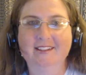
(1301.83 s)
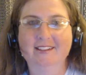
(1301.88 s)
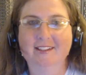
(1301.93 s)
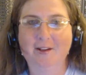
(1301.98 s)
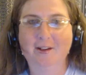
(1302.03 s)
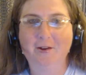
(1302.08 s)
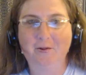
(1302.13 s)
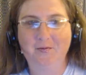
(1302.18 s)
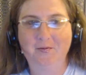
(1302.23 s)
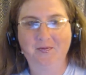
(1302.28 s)

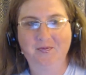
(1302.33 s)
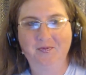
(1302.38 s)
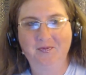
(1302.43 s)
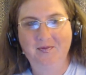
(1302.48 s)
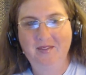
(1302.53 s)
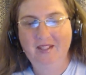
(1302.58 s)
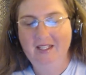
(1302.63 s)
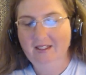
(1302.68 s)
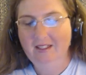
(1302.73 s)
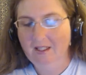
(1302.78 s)
So,
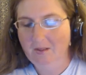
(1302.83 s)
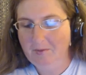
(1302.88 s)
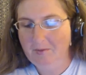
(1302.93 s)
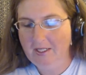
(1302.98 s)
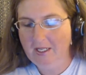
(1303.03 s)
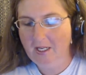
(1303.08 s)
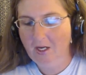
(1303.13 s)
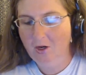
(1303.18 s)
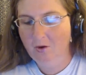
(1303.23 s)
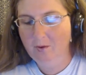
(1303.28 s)
let
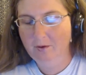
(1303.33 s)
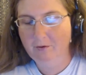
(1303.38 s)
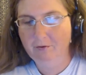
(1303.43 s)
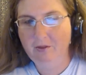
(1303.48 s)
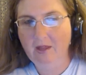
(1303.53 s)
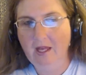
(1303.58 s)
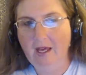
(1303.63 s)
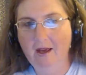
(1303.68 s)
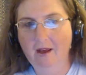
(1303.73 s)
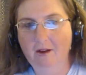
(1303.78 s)
me know
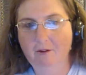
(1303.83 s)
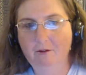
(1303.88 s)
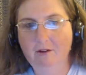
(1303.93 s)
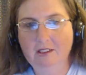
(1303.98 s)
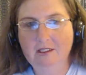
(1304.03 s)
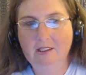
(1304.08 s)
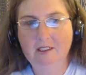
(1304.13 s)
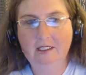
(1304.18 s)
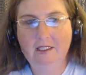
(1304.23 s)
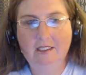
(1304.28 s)
if that
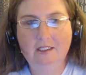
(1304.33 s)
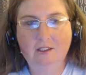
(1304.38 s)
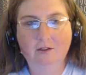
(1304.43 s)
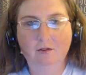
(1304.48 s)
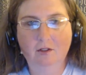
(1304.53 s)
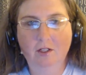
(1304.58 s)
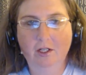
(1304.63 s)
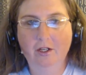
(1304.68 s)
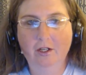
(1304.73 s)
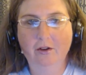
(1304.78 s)
resonates
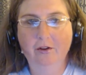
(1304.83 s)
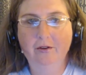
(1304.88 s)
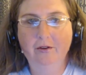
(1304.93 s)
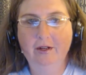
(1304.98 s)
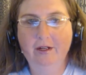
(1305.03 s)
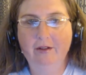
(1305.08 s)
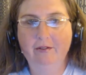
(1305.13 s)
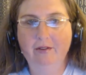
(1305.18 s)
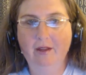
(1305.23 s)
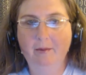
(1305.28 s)
for you
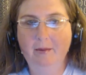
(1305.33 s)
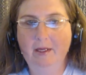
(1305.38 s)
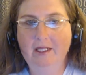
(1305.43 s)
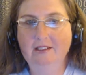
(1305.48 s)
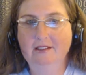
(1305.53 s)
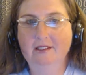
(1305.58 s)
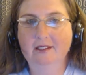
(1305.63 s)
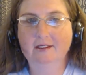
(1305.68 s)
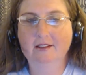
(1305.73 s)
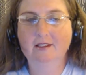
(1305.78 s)
and if that
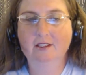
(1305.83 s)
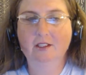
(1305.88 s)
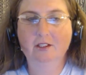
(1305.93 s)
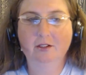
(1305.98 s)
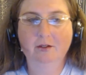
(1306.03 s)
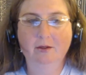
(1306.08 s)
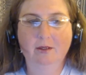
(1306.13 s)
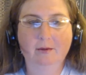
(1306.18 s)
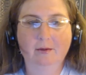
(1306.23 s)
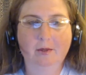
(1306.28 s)
makes sense
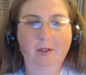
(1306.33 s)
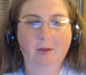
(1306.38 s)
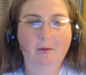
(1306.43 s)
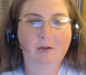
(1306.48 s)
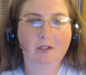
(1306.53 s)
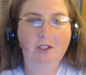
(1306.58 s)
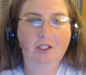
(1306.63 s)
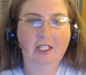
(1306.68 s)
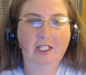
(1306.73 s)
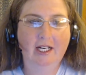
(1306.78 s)
to you. I would
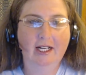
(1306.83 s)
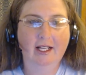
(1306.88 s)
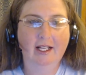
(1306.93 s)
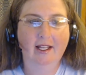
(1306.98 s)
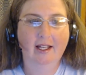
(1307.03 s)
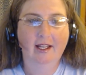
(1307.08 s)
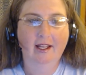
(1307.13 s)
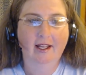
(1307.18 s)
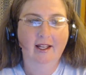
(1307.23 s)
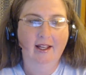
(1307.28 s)
appreciate it.